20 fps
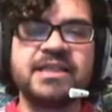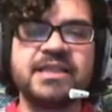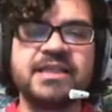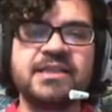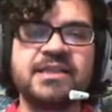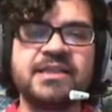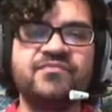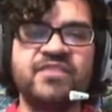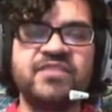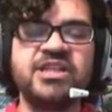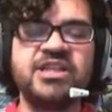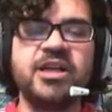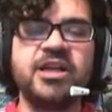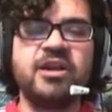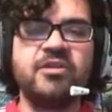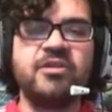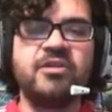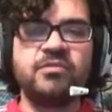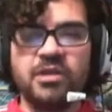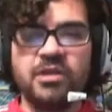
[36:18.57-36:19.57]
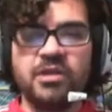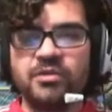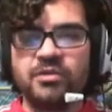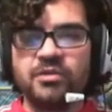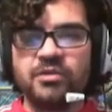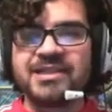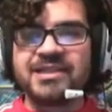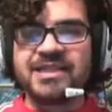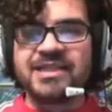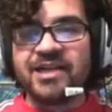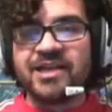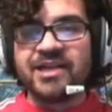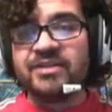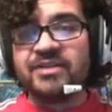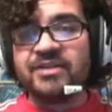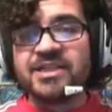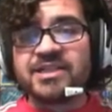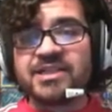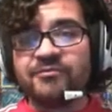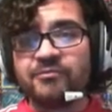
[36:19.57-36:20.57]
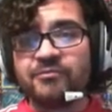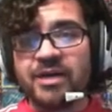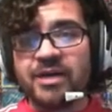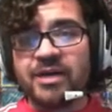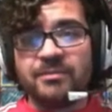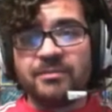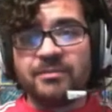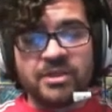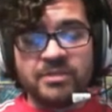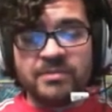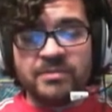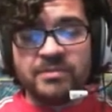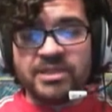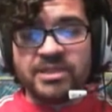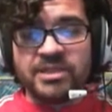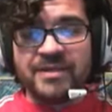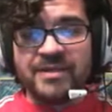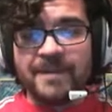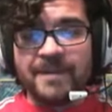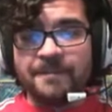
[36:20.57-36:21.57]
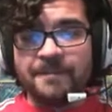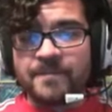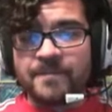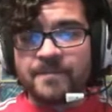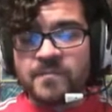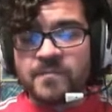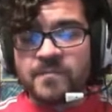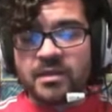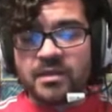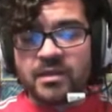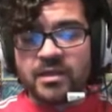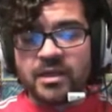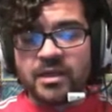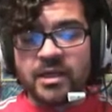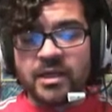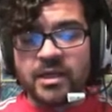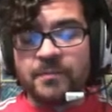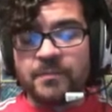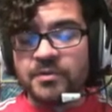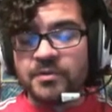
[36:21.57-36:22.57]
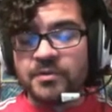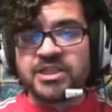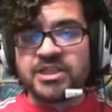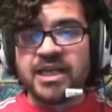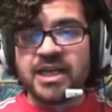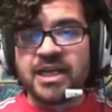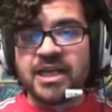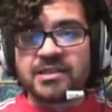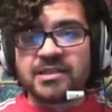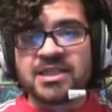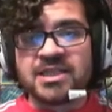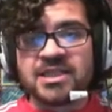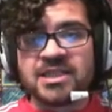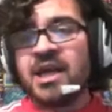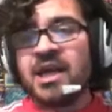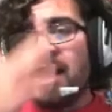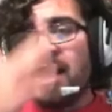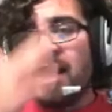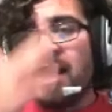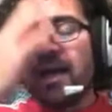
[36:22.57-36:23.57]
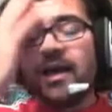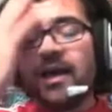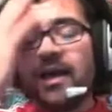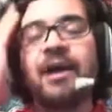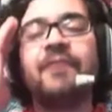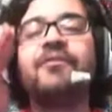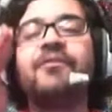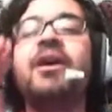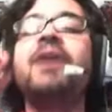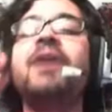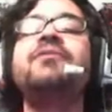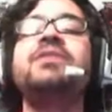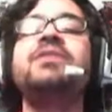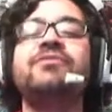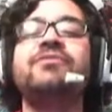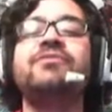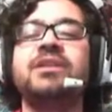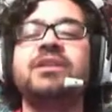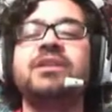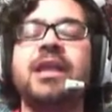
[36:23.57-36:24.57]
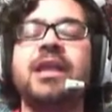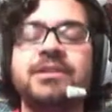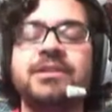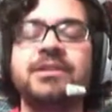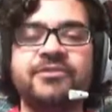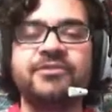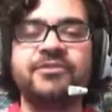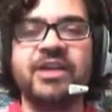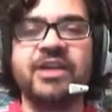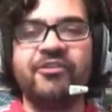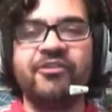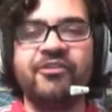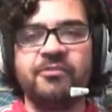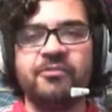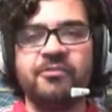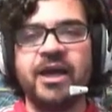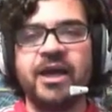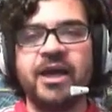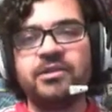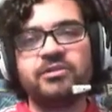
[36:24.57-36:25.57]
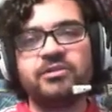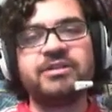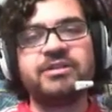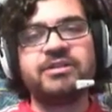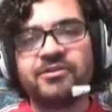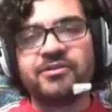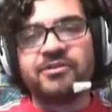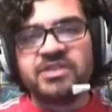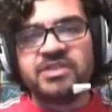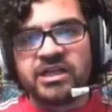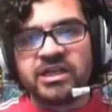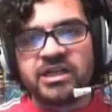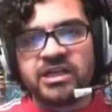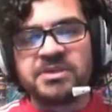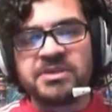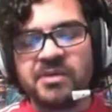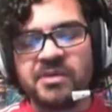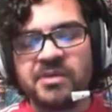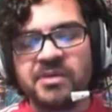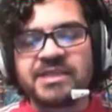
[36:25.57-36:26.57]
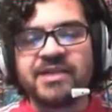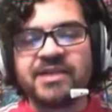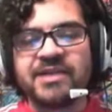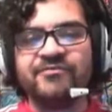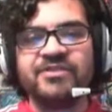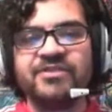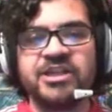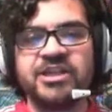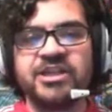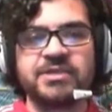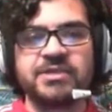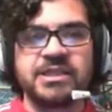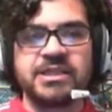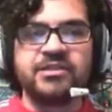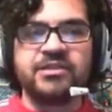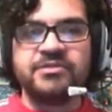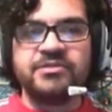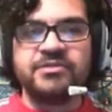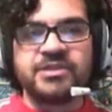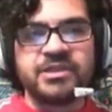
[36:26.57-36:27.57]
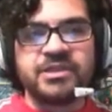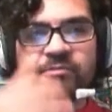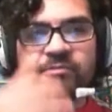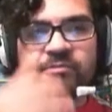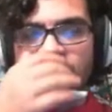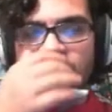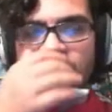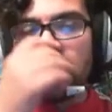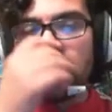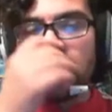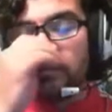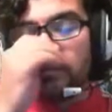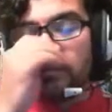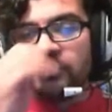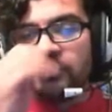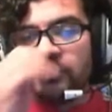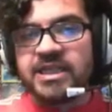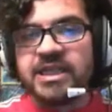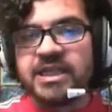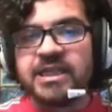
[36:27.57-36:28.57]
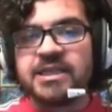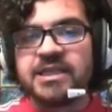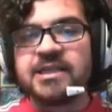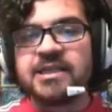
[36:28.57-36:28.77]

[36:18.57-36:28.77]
video long series of where I'm going to be doing budget decks for every different letter of the alphabet. There is obviously going to be 27 videos, including the one that I uploaded